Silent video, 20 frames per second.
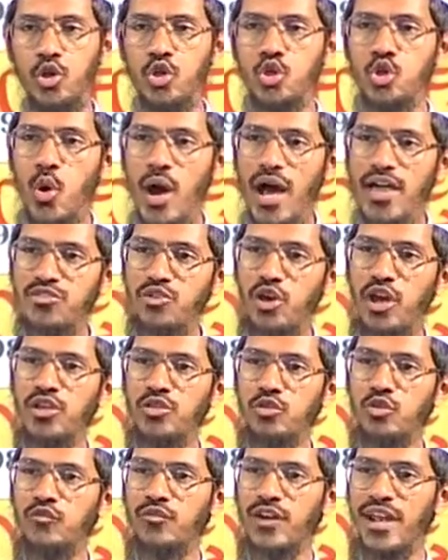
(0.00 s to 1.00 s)
You ask a
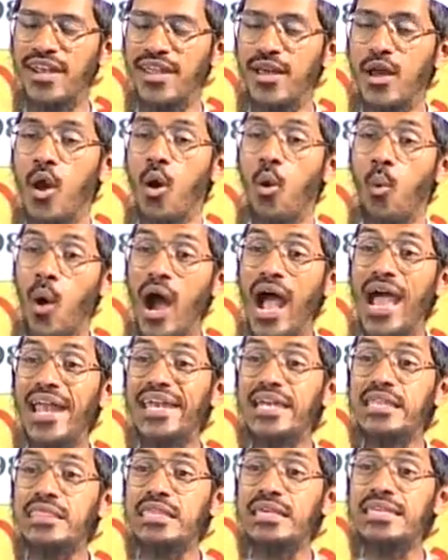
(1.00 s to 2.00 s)
Hindu friend, why
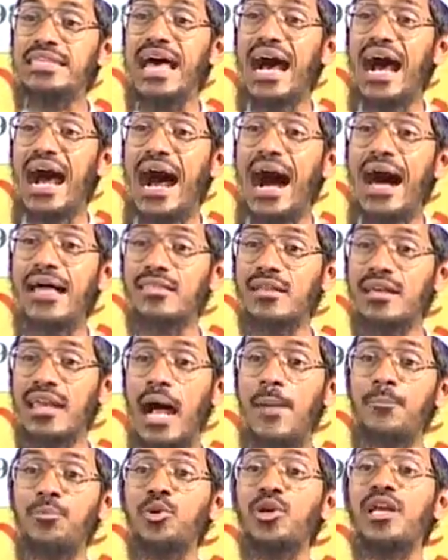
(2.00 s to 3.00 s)
did Sita ask
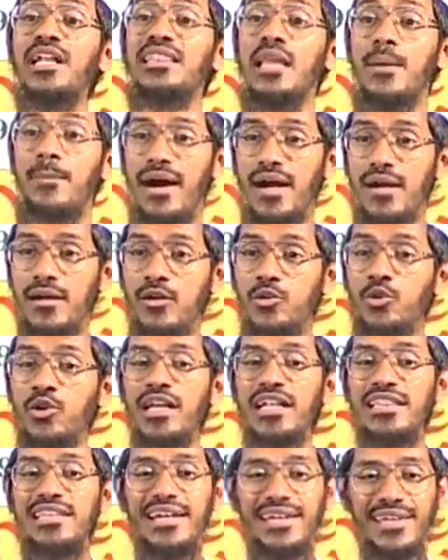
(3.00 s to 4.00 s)
Ram to kill the buck, to
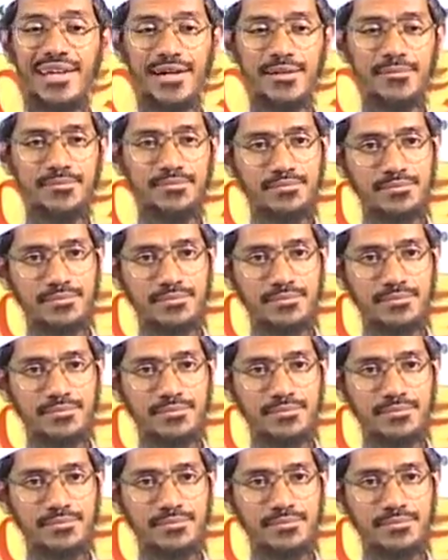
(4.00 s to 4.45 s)
kill the deer?